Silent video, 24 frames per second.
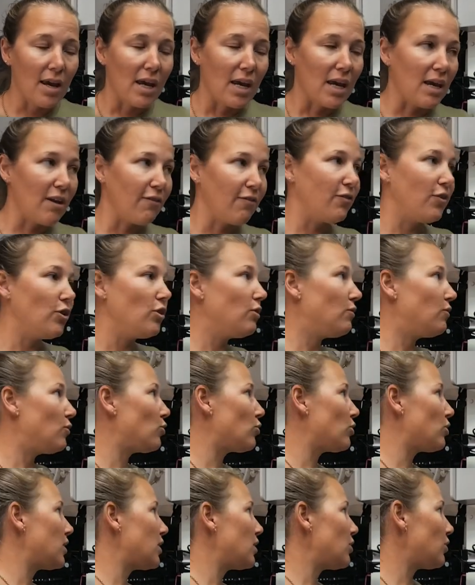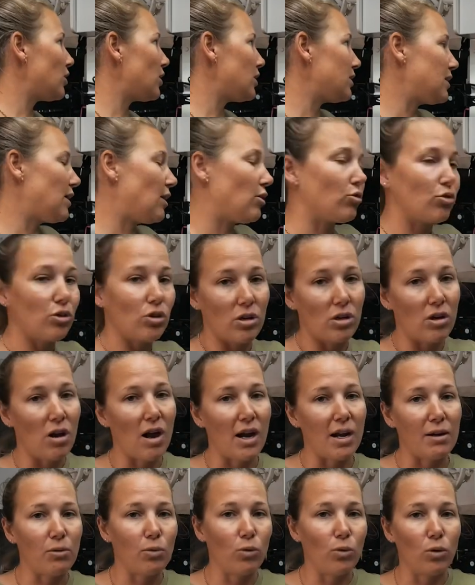If you've already got a Telstra
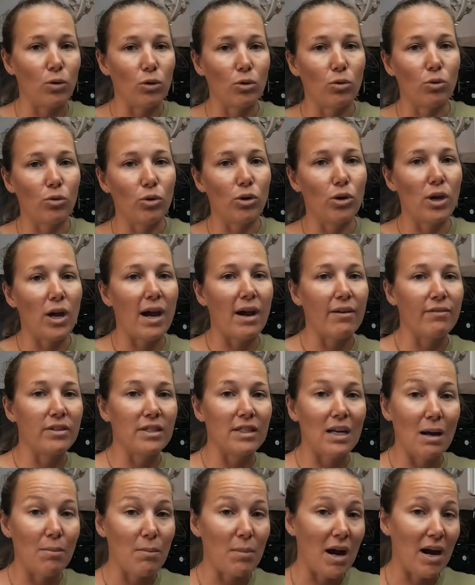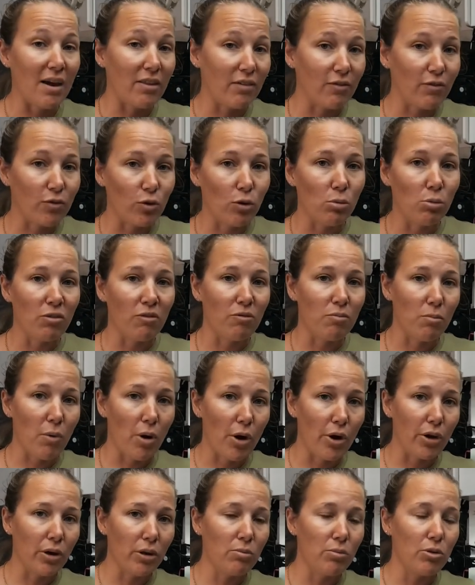Nighthawk or you have some other form of
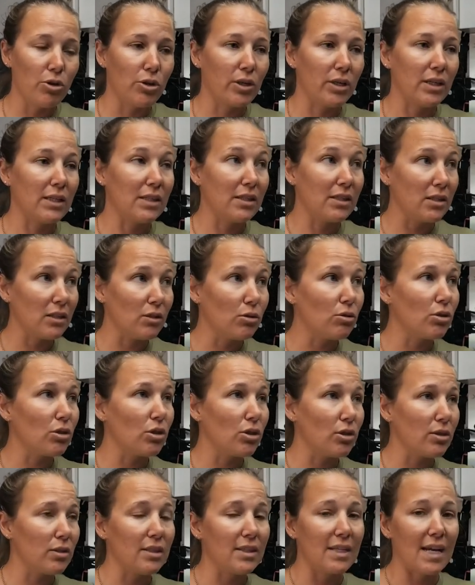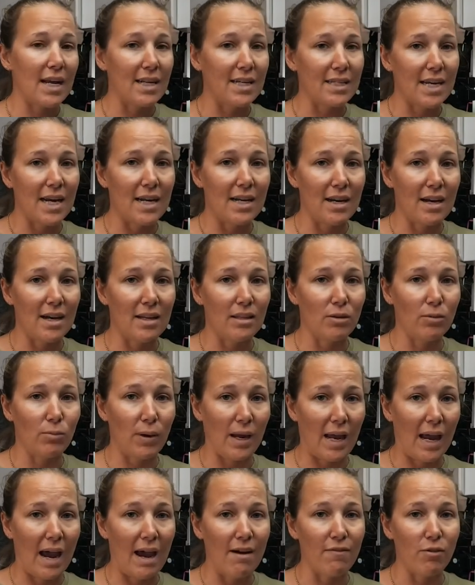modem, you can still use the antenna that we
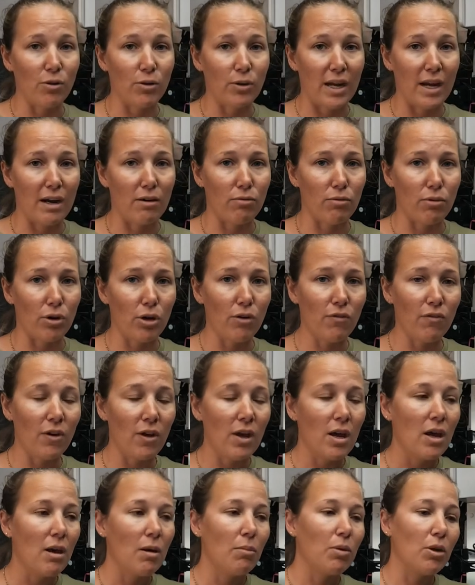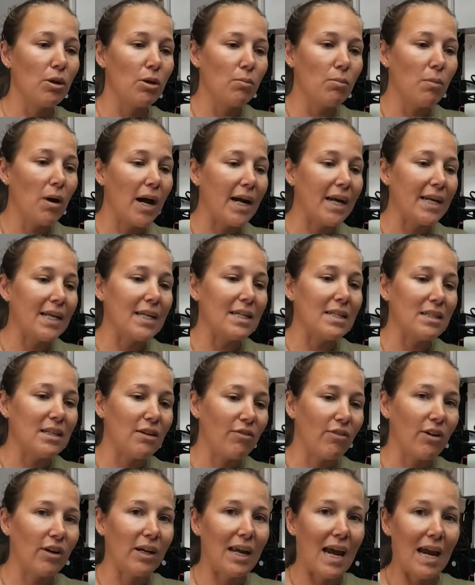have on our roof, but you might need
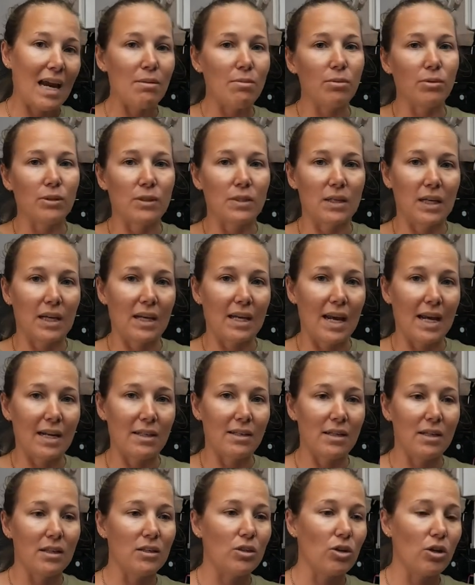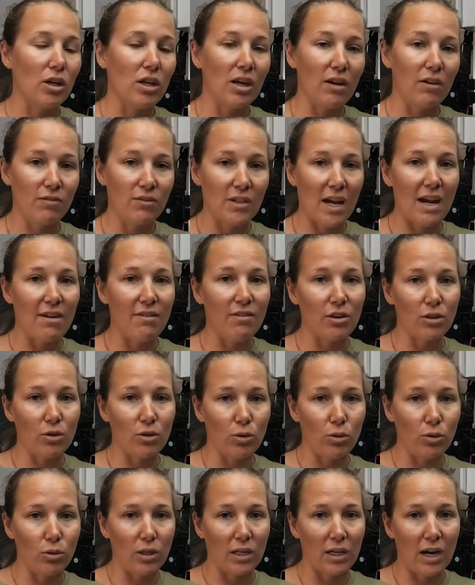different cables to connect it. So give David a
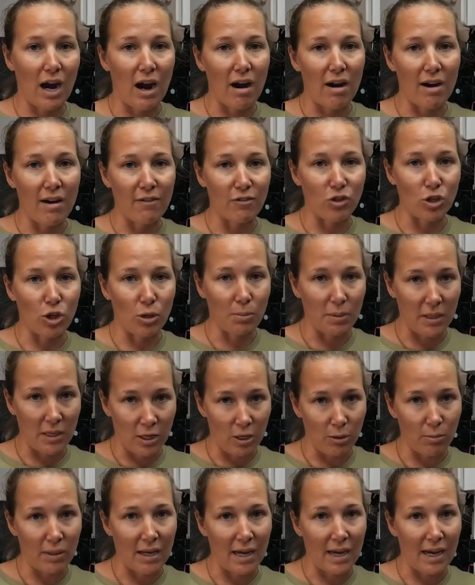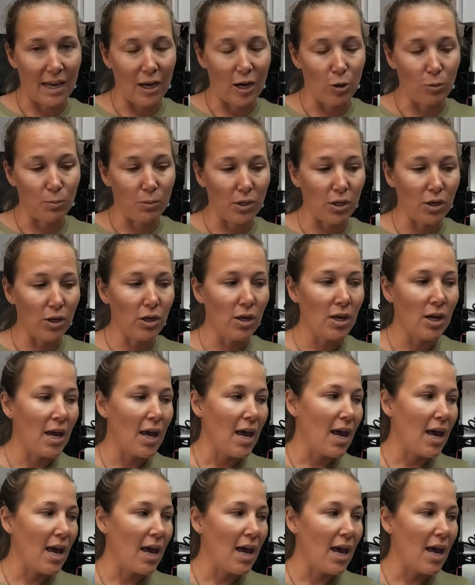call at RF Shop and he'll be able to help you.